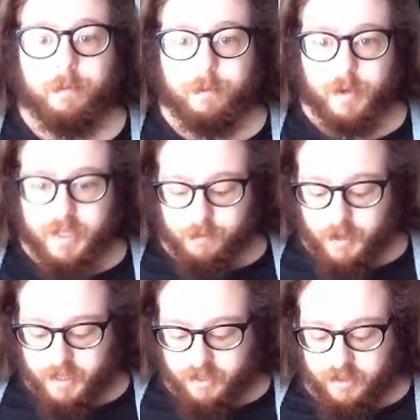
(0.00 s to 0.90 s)
But it's
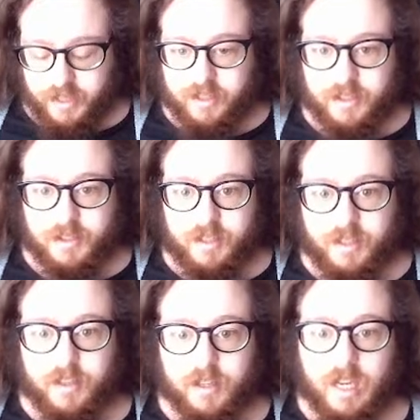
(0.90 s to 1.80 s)
basically just
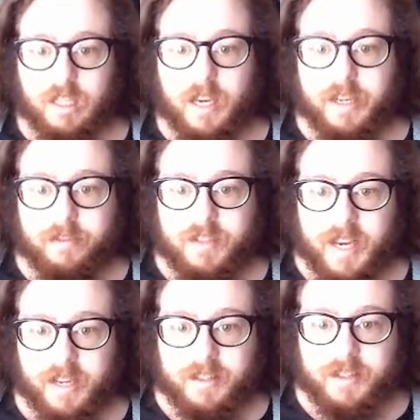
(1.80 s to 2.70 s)
a line of
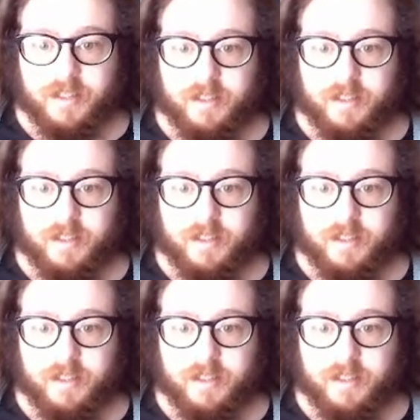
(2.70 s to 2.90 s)
text.